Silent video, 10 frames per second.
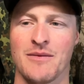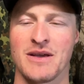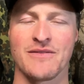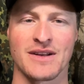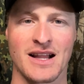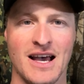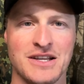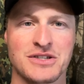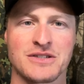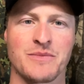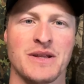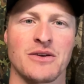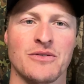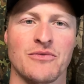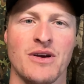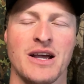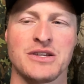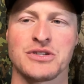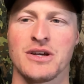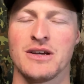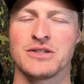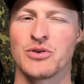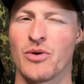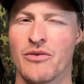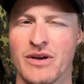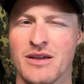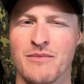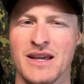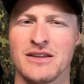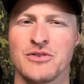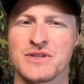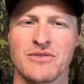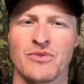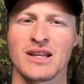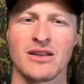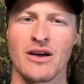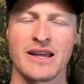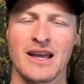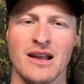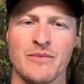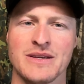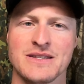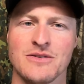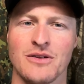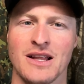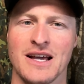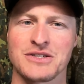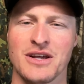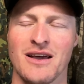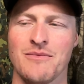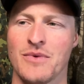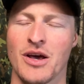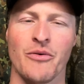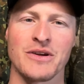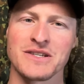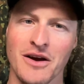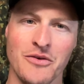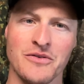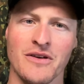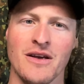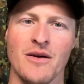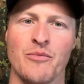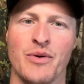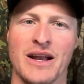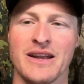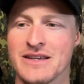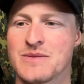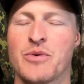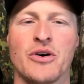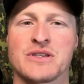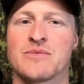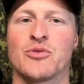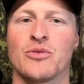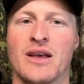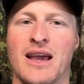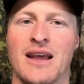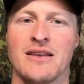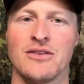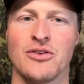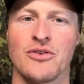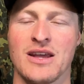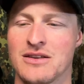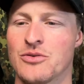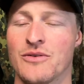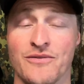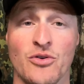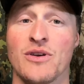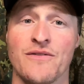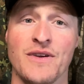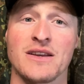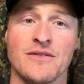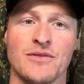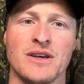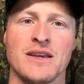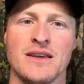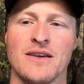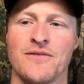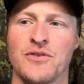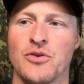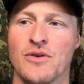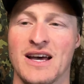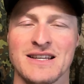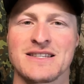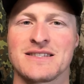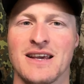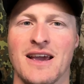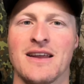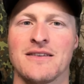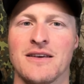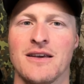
even larger depending on the range. Do I recommend using really light calibers on large game? No, I don't, but it is possible, and you can do it very effectively if you understand